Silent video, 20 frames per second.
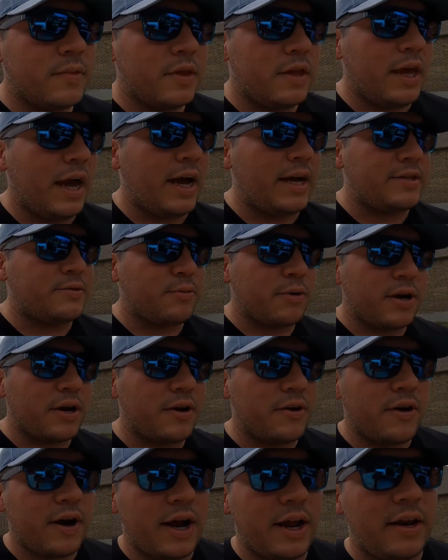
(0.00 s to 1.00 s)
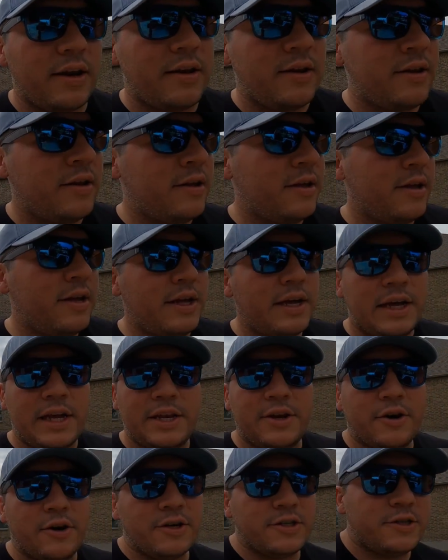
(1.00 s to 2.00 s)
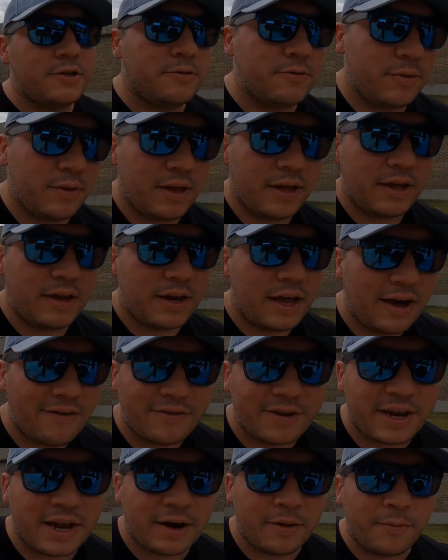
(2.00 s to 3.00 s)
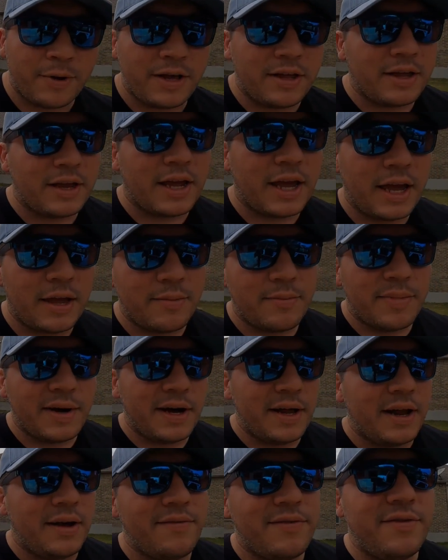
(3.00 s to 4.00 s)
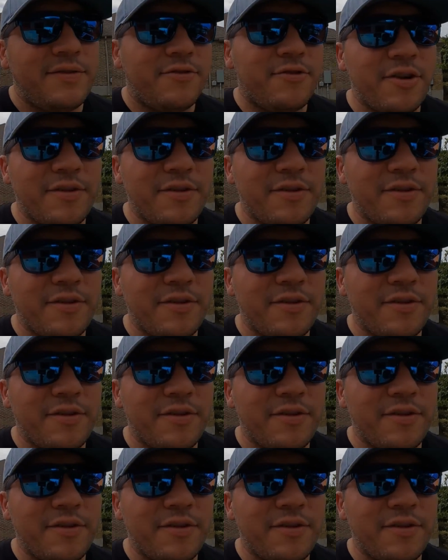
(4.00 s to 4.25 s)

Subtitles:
yeah, it's working great, no issues with it. I haven't taken it wheeling again, but I've